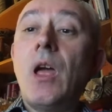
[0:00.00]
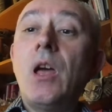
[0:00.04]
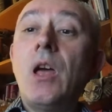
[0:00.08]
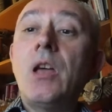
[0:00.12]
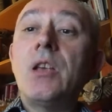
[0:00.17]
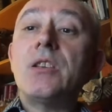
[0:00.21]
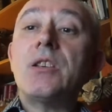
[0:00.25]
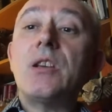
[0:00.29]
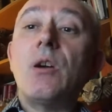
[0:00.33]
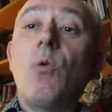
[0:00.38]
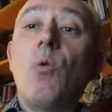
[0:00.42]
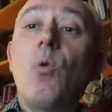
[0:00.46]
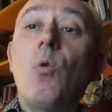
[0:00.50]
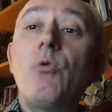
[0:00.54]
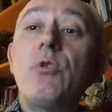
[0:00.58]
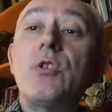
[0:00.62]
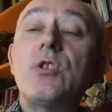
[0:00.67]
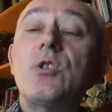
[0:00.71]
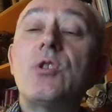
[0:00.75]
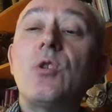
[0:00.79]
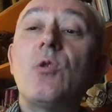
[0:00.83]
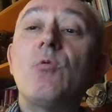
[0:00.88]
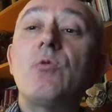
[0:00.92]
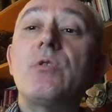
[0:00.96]
So all the
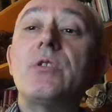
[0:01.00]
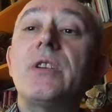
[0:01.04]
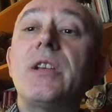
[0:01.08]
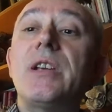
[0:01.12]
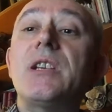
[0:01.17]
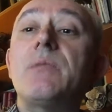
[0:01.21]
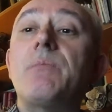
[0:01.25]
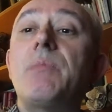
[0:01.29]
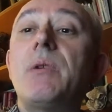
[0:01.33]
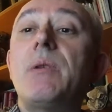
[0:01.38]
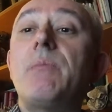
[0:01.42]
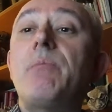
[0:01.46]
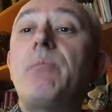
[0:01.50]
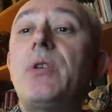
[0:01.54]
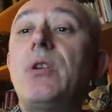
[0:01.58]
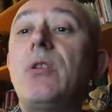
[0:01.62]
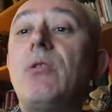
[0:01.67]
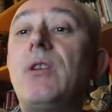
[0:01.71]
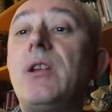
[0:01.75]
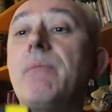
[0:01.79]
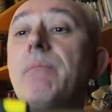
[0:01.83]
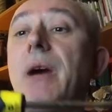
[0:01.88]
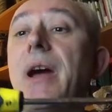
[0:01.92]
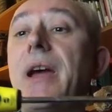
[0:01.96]
tools need to be
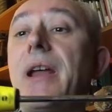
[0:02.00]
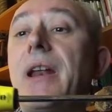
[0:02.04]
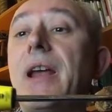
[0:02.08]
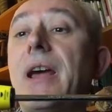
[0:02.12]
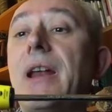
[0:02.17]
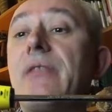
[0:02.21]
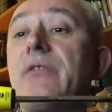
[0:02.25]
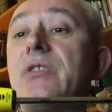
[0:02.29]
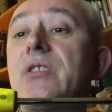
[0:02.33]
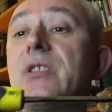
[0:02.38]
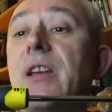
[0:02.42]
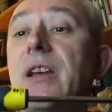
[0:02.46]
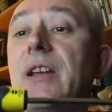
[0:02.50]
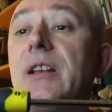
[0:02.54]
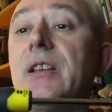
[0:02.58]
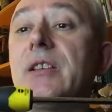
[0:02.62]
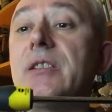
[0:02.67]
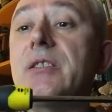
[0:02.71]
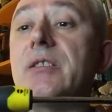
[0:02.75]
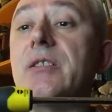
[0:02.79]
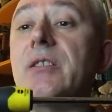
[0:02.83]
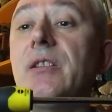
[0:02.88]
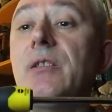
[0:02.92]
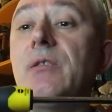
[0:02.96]
purely made out of stainless
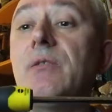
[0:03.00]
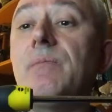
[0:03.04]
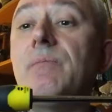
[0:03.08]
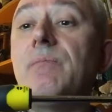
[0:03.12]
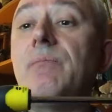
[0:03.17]
steel,